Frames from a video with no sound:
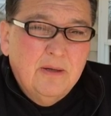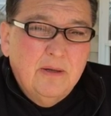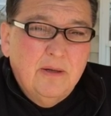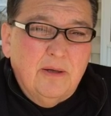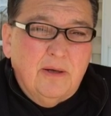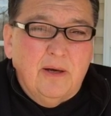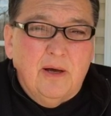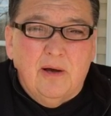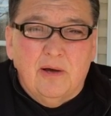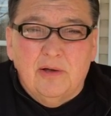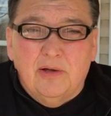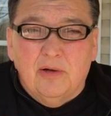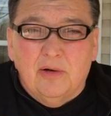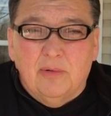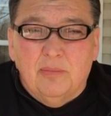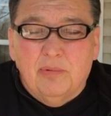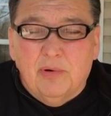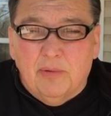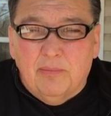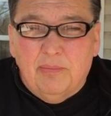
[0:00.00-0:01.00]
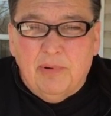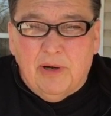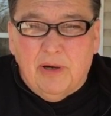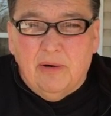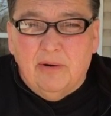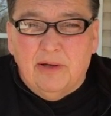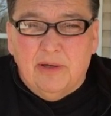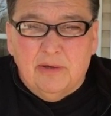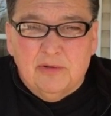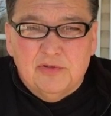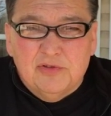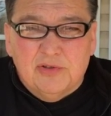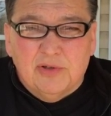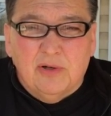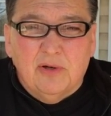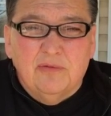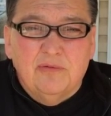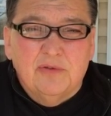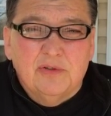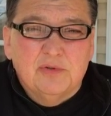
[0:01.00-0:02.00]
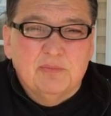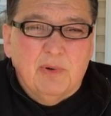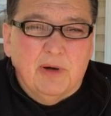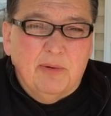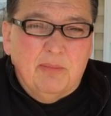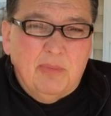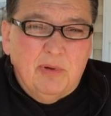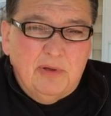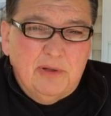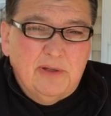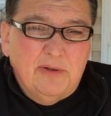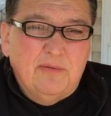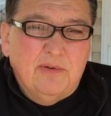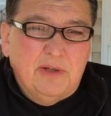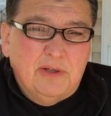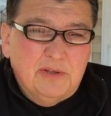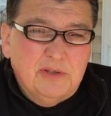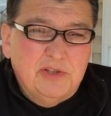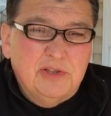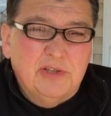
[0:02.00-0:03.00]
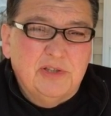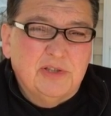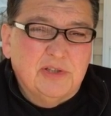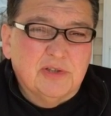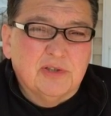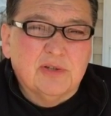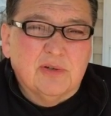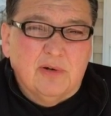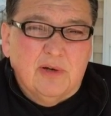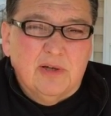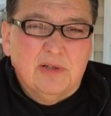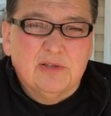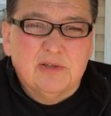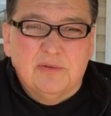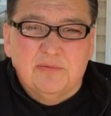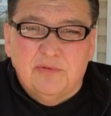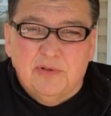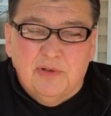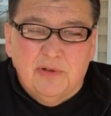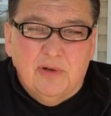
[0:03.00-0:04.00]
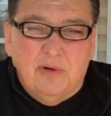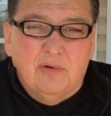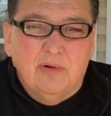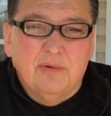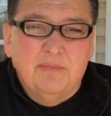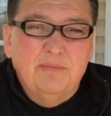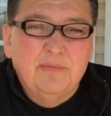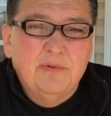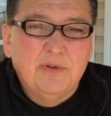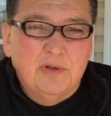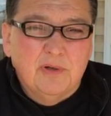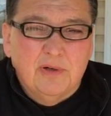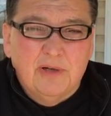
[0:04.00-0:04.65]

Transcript: And how you're preparing yourself is by believing in Jesus Christ. If you know Him, you're